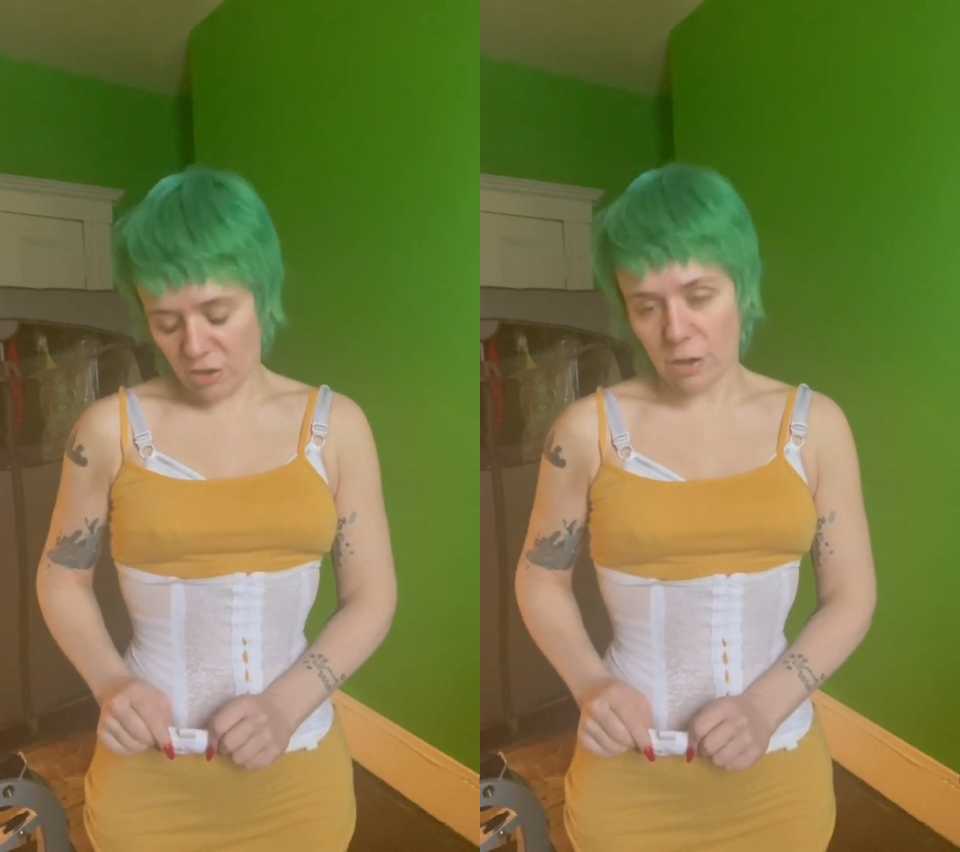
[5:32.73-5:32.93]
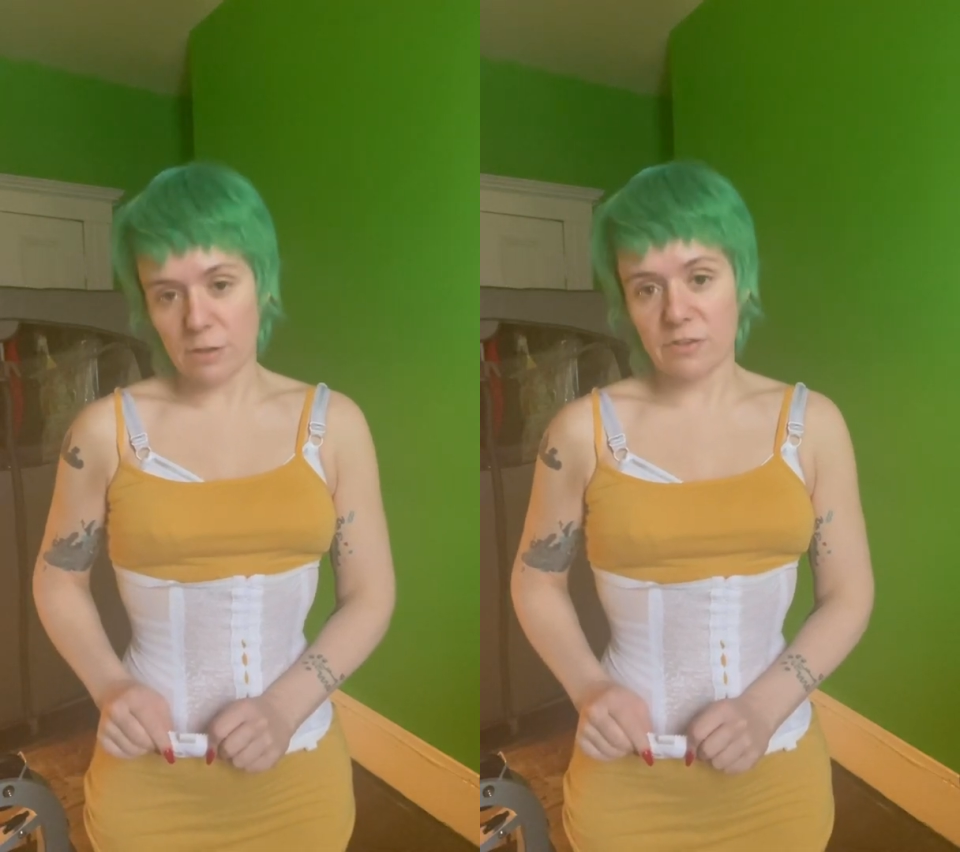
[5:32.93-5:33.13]

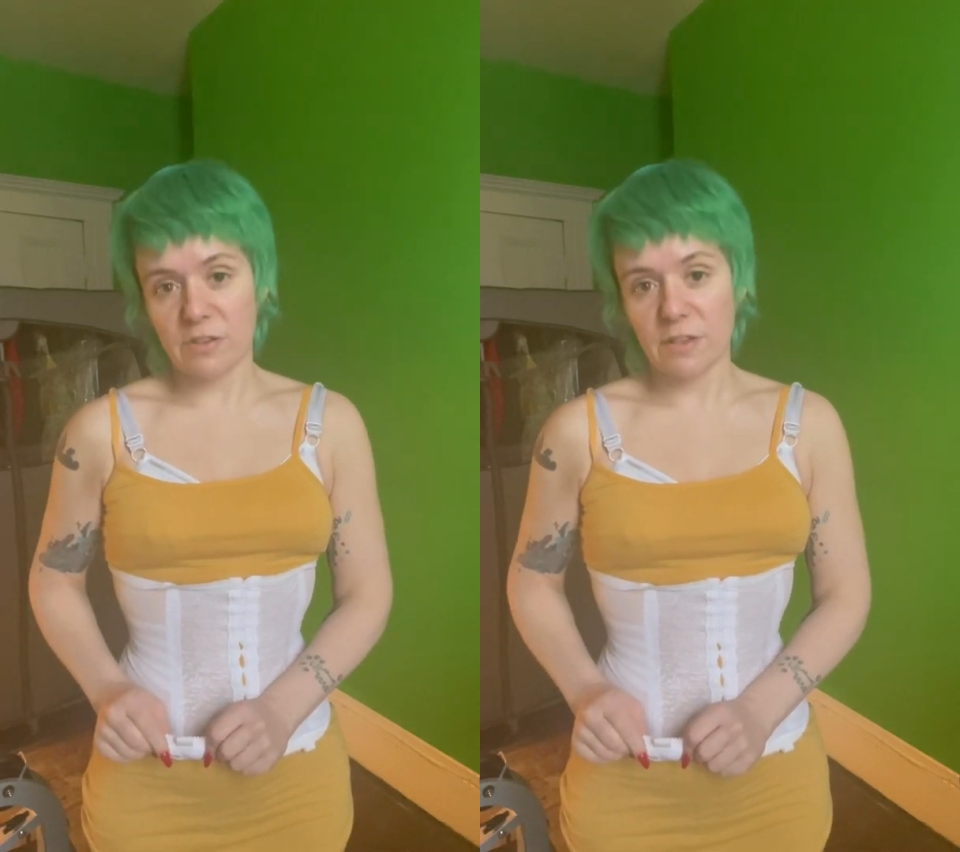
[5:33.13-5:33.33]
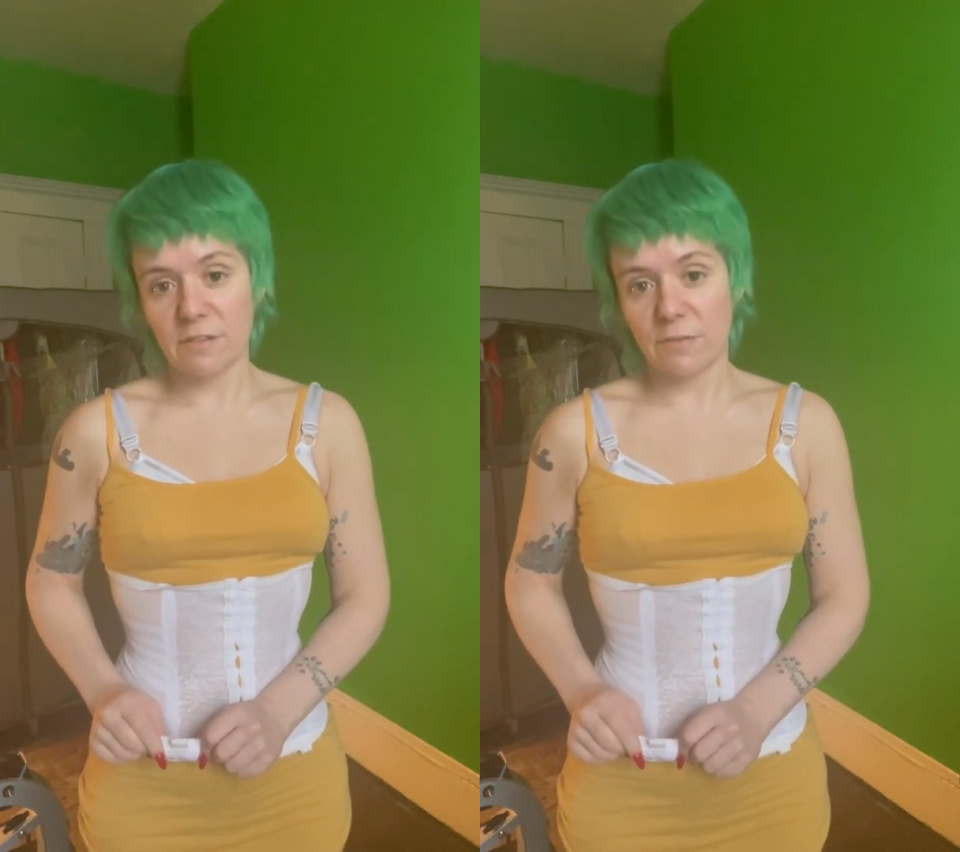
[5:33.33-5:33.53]
garters to
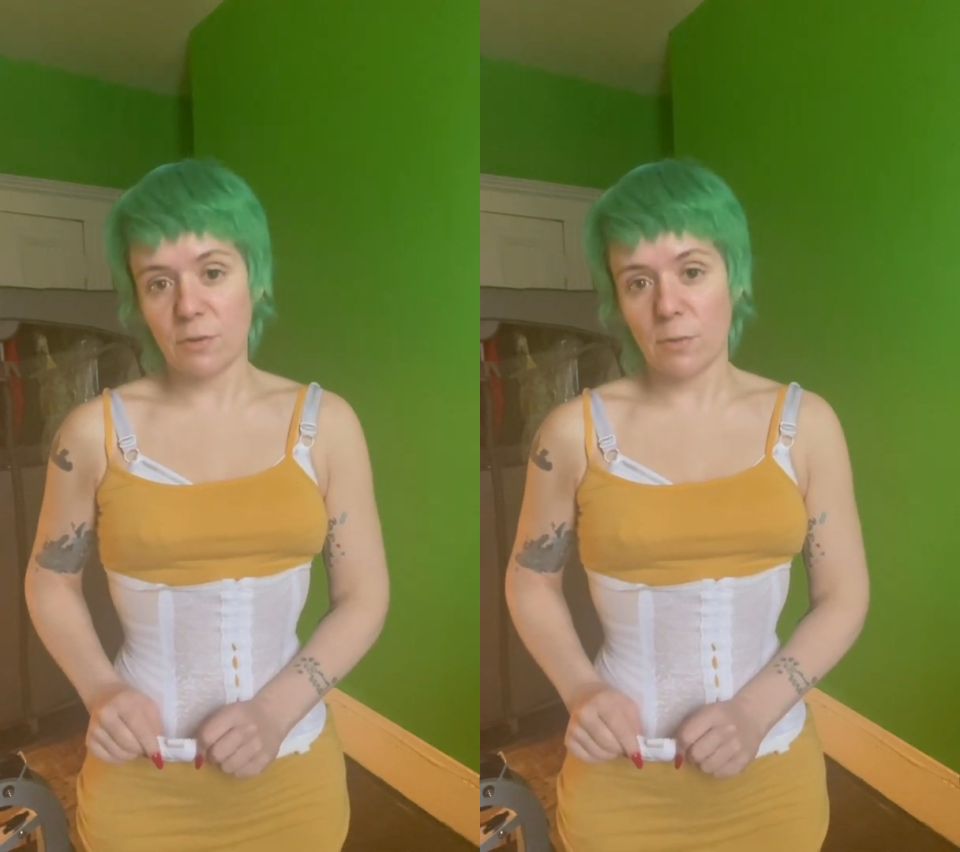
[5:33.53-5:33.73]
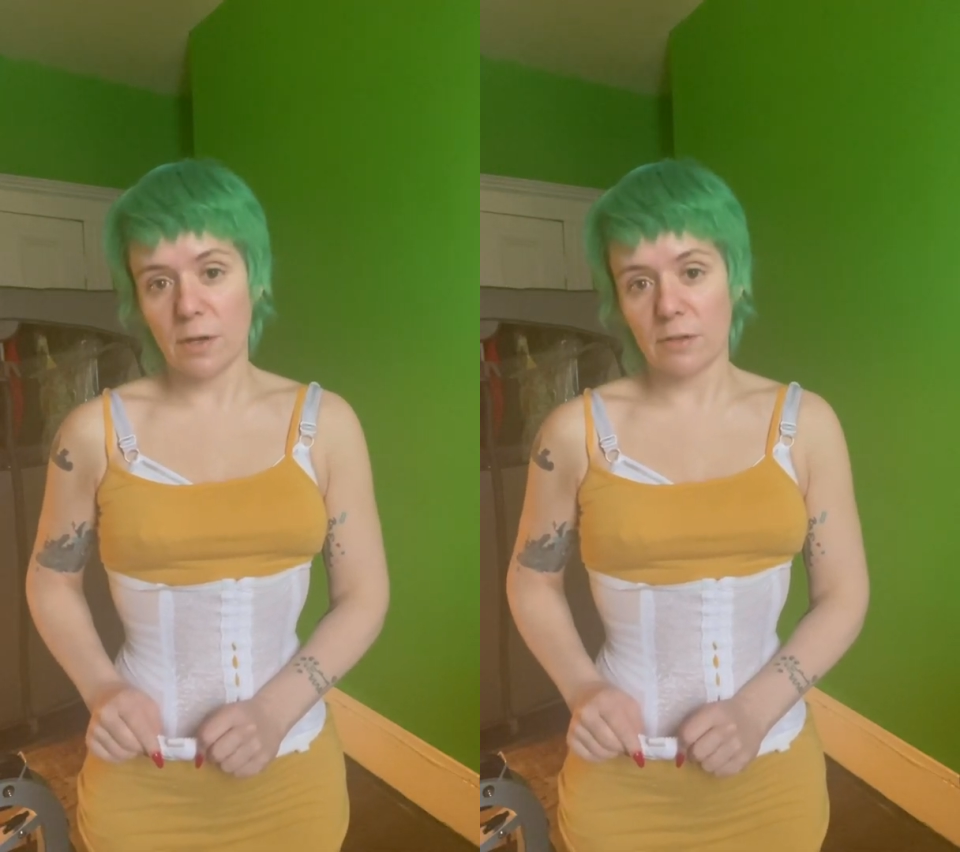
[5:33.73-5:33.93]
this if
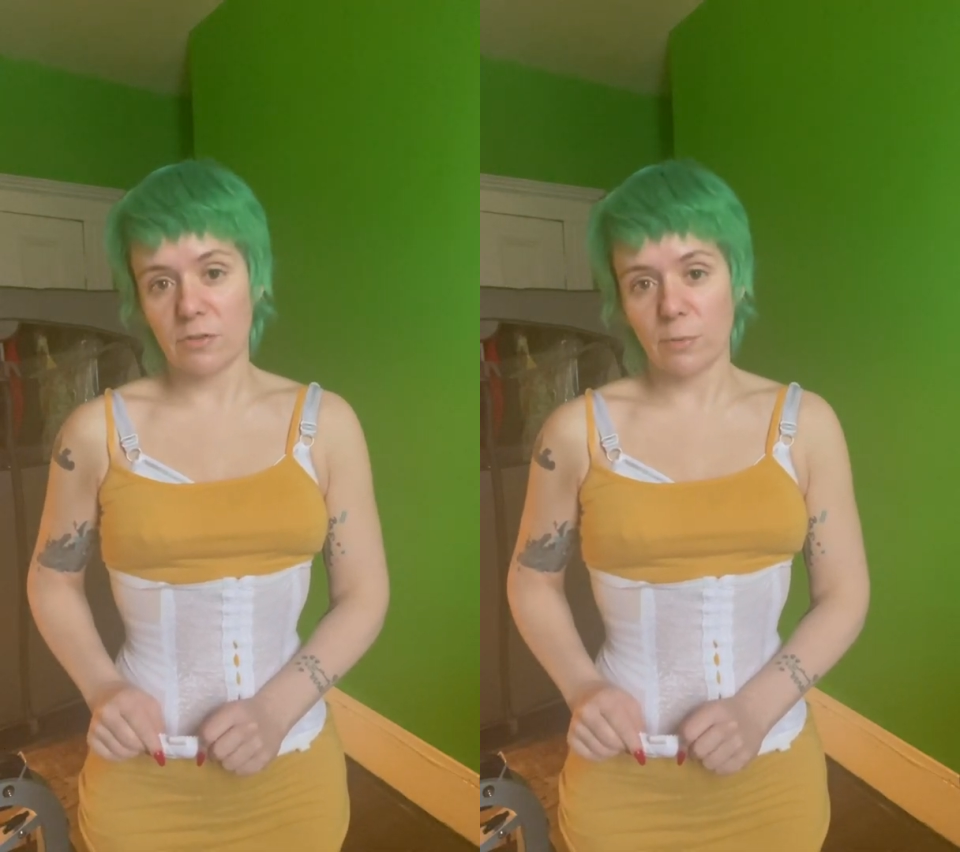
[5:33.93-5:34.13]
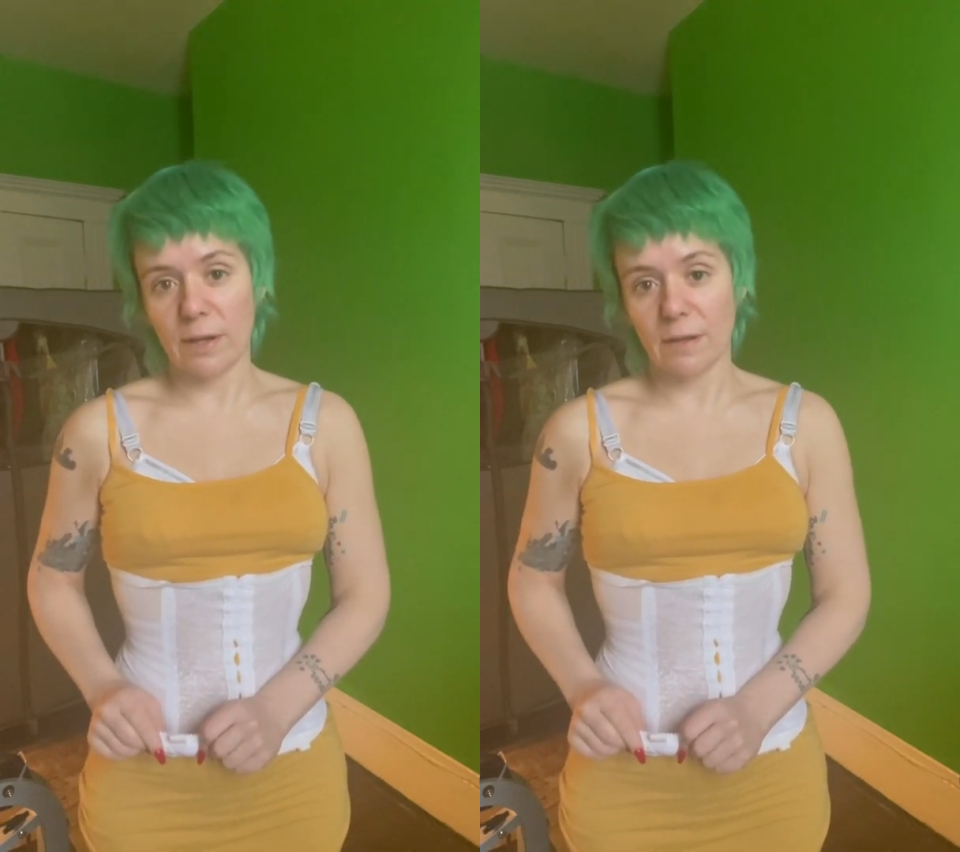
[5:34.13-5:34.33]
you wanted
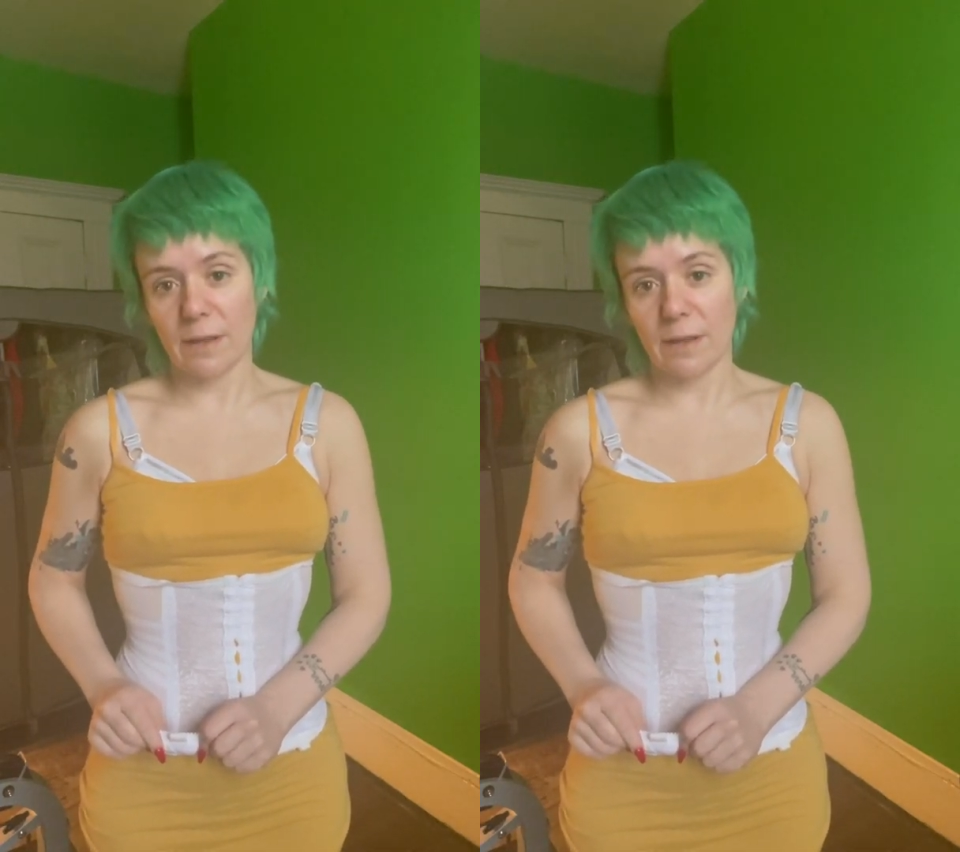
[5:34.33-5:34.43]
to wear